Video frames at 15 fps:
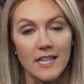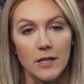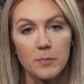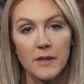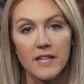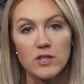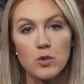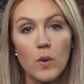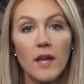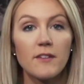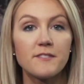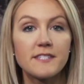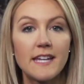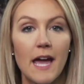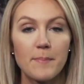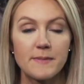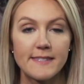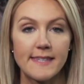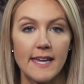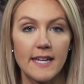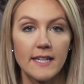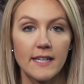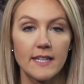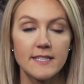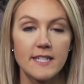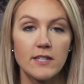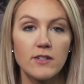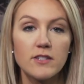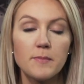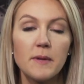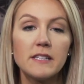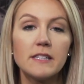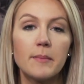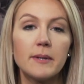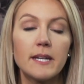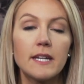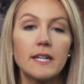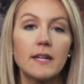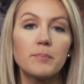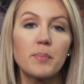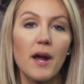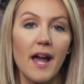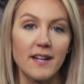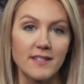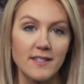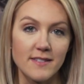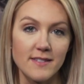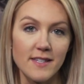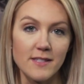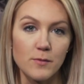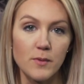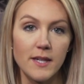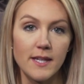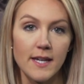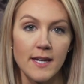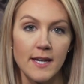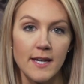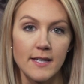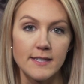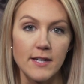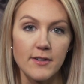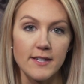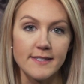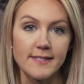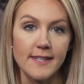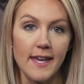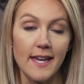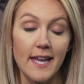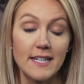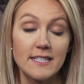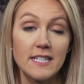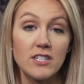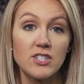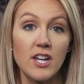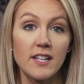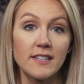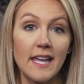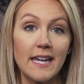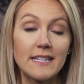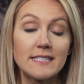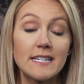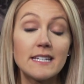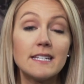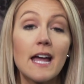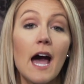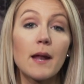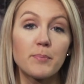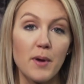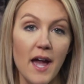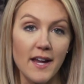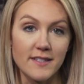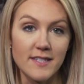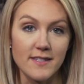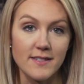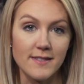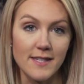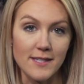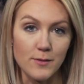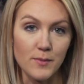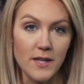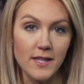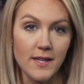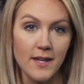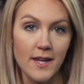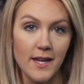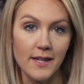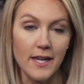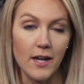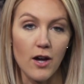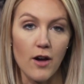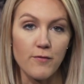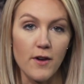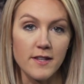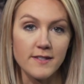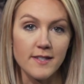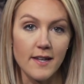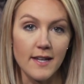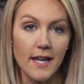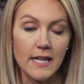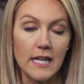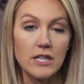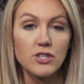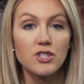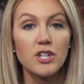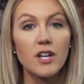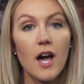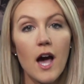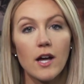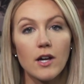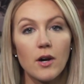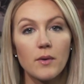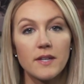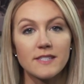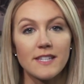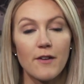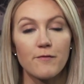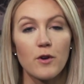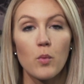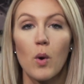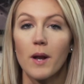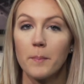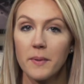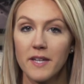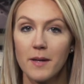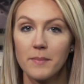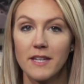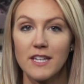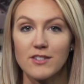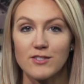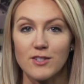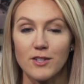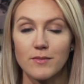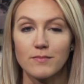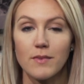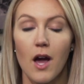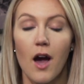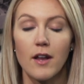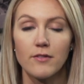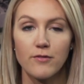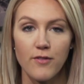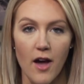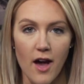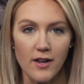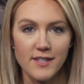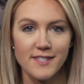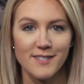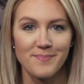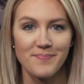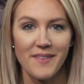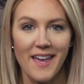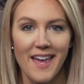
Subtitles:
He played 12 snaps then and continued to be limited in practice this week. Darius Slay and TJ Lang did not practice this week. Kickoff on Sunday in Chicago is set for 1 p.m. Eastern on Fox.